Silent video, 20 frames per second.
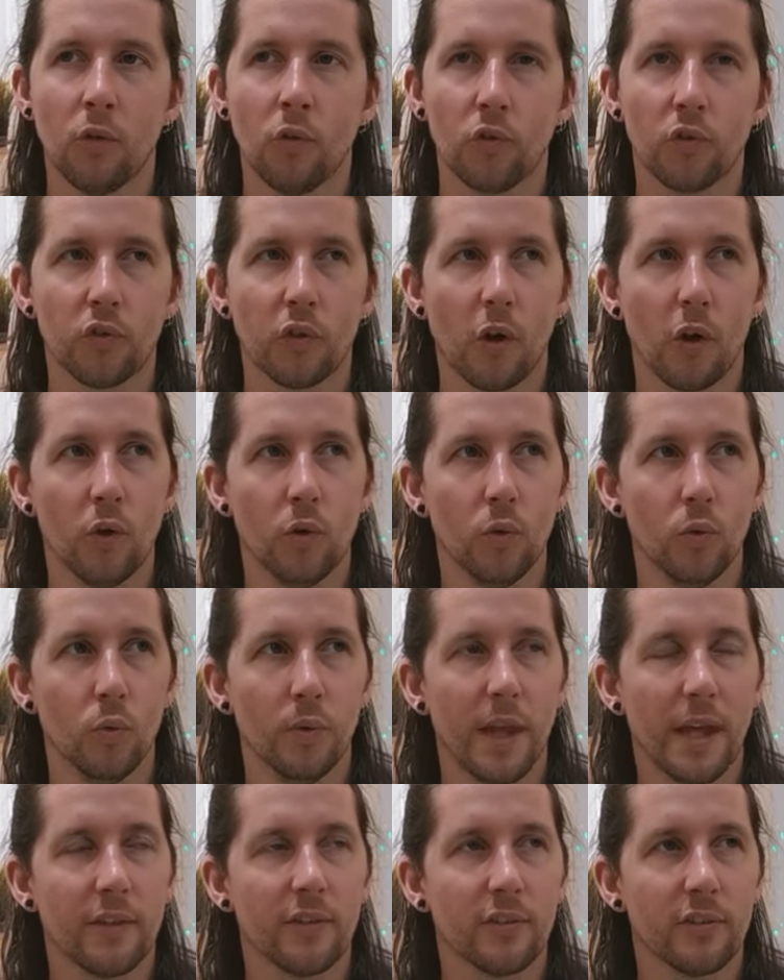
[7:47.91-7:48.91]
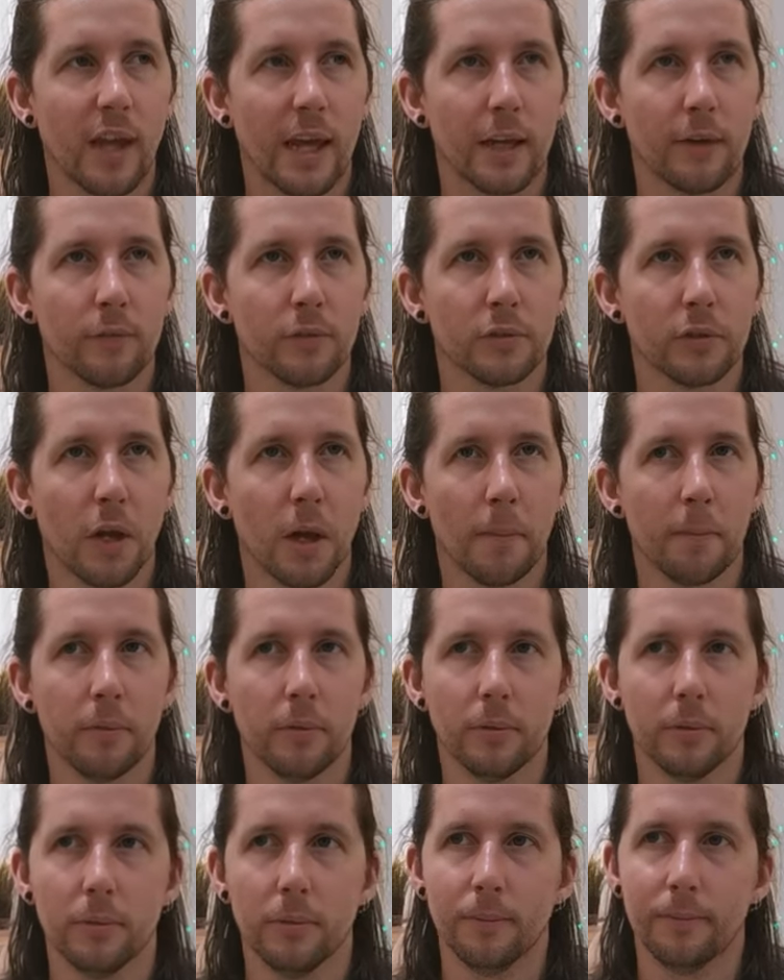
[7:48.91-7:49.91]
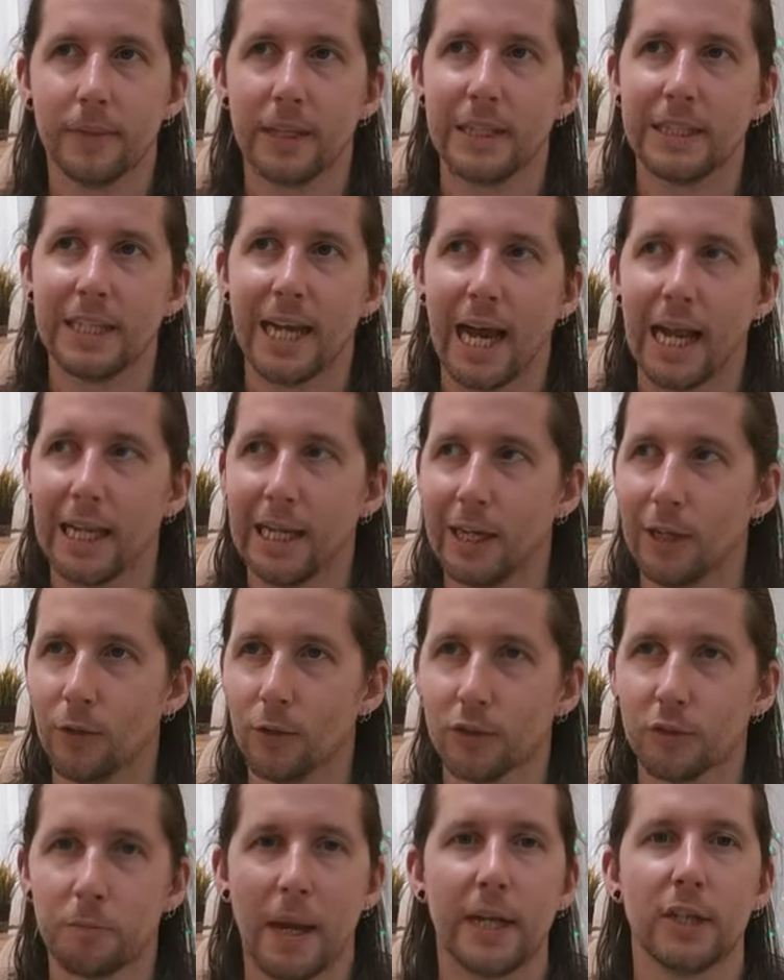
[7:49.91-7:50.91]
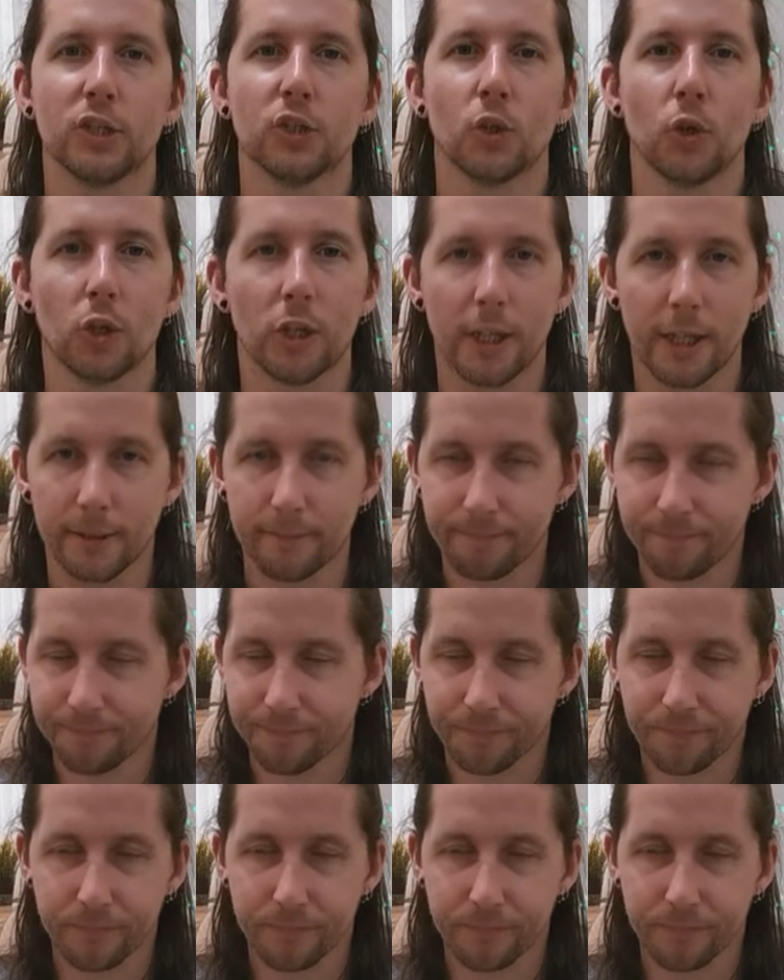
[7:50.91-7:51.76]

So let's take, for example, Italian or Spanish cooking.